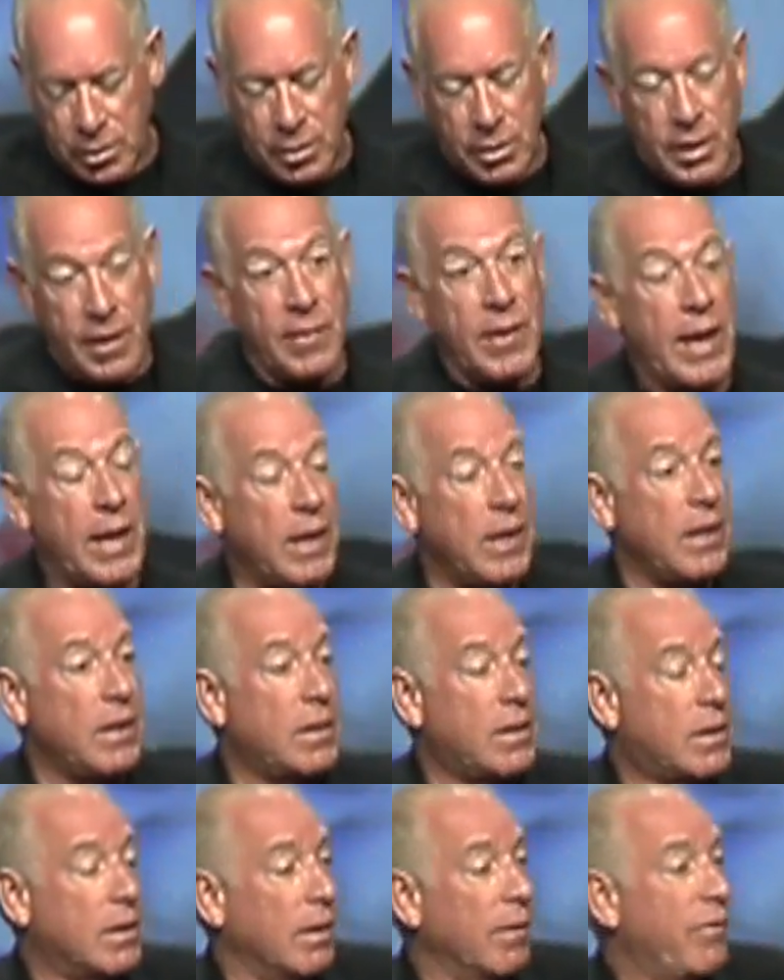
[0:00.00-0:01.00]
And then
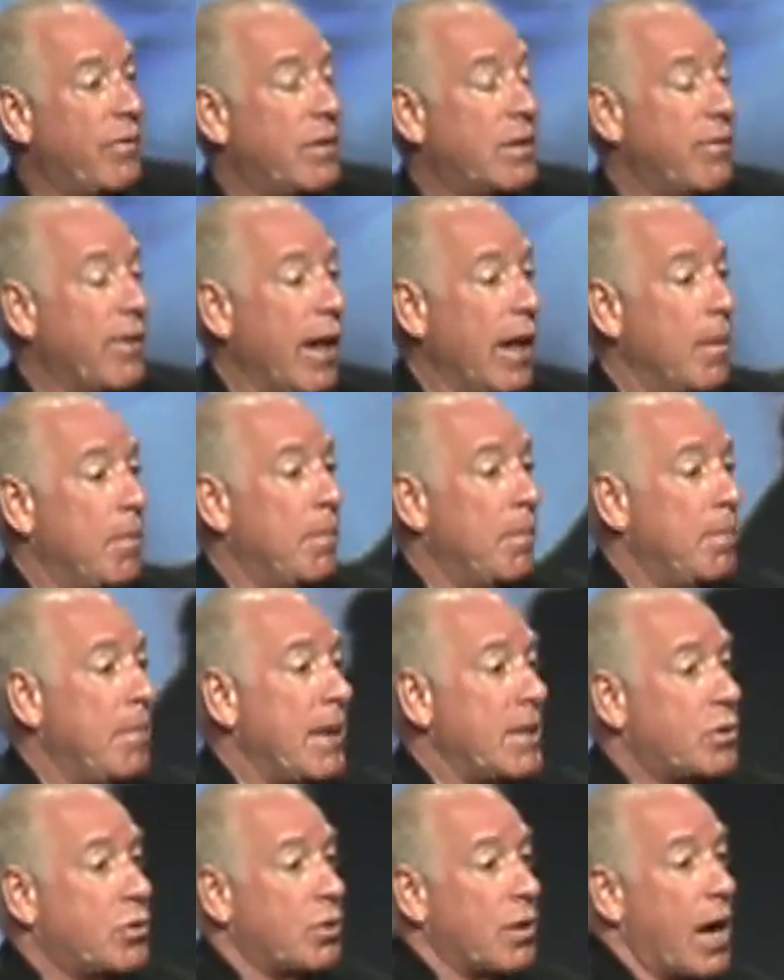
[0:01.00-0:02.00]
develop
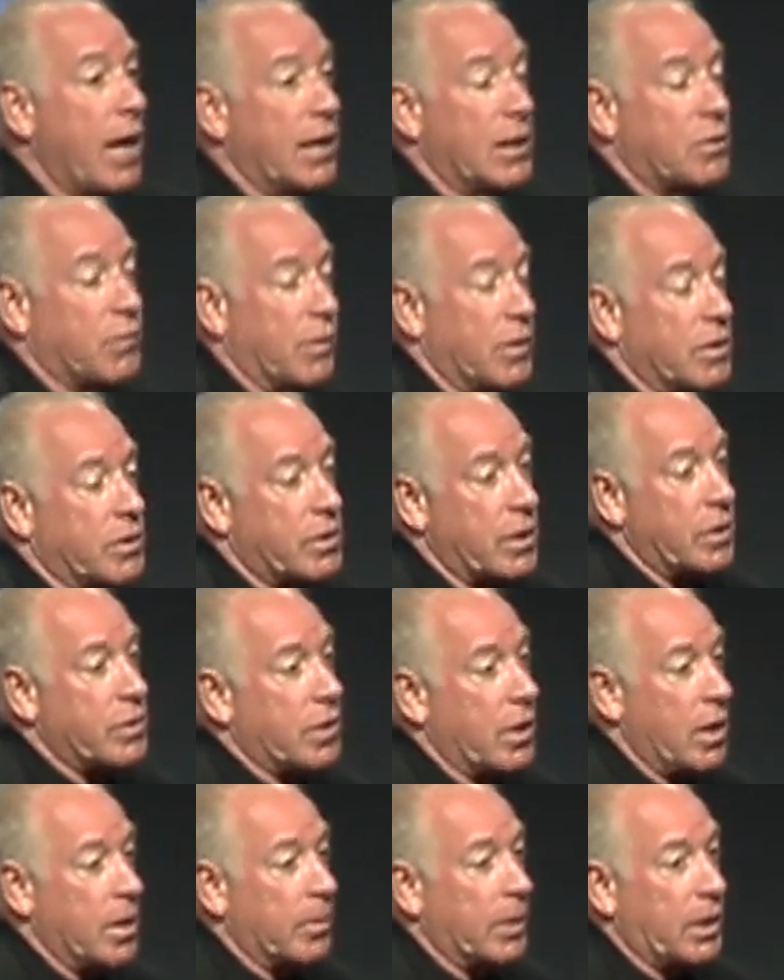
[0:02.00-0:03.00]
Medtronics, for
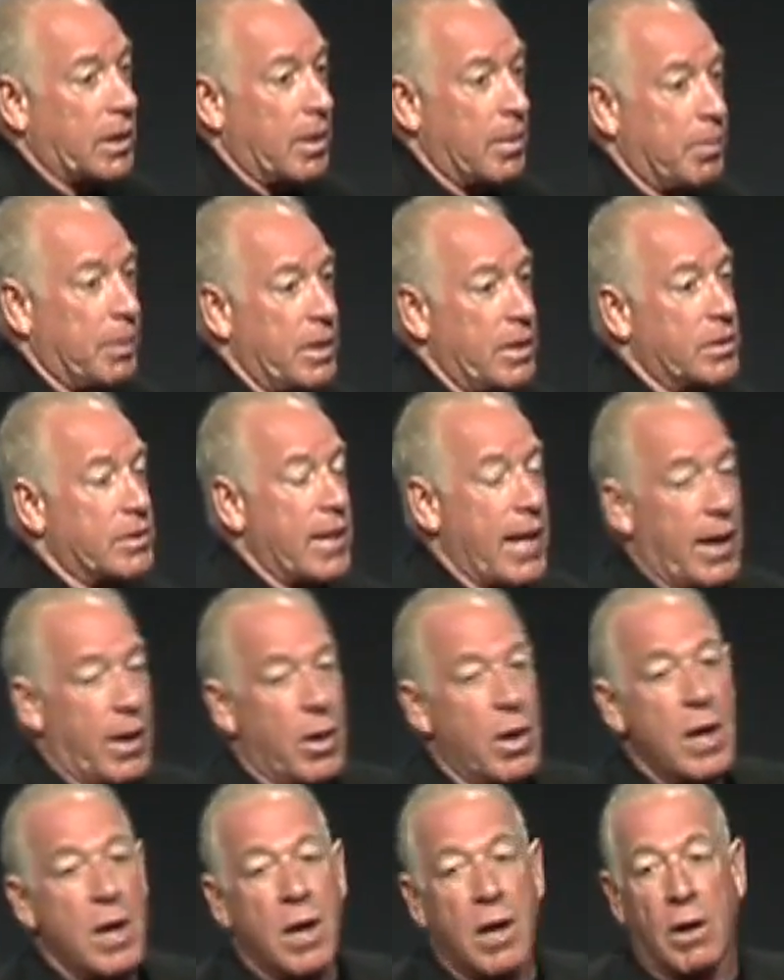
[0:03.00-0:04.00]
instance. A number of companies
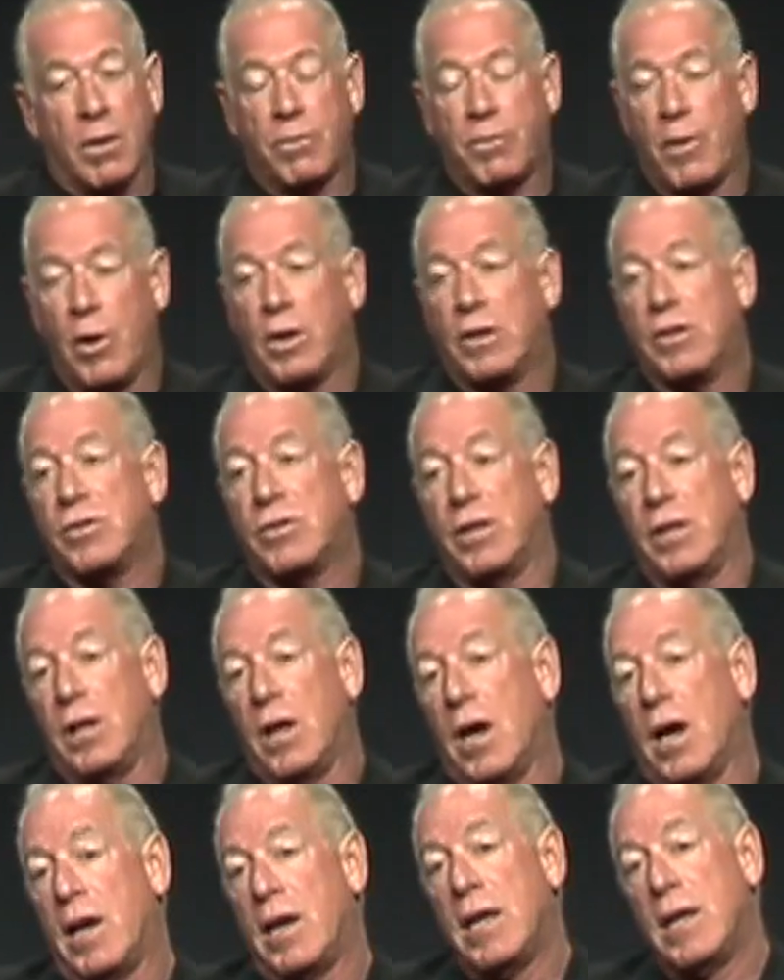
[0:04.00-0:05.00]
now are focusing
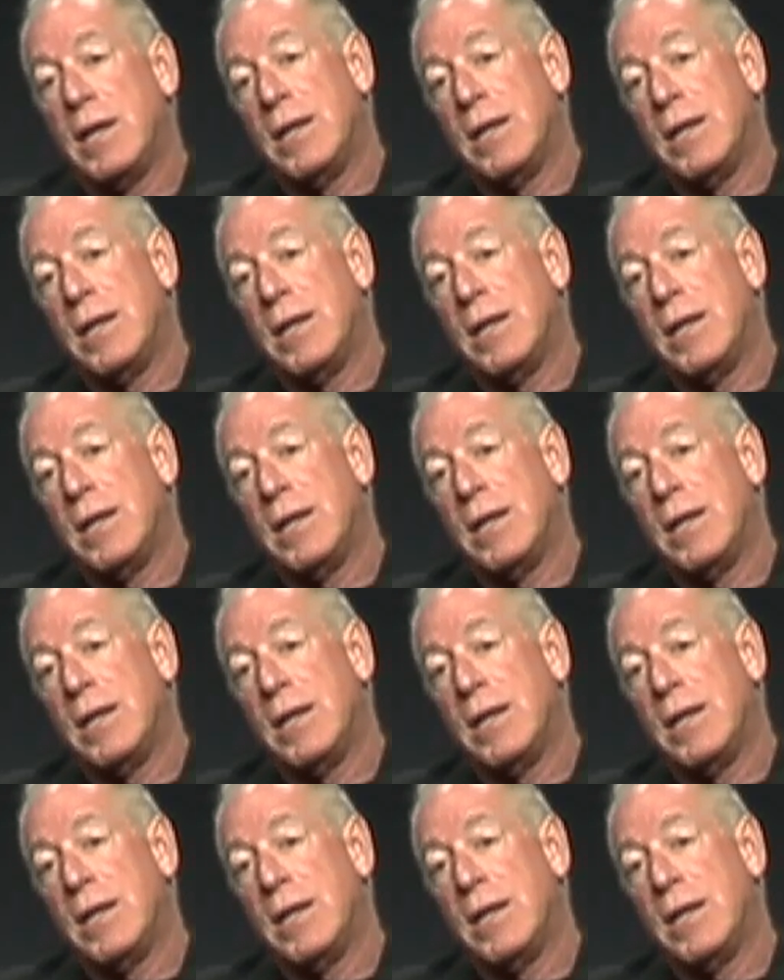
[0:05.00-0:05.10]
on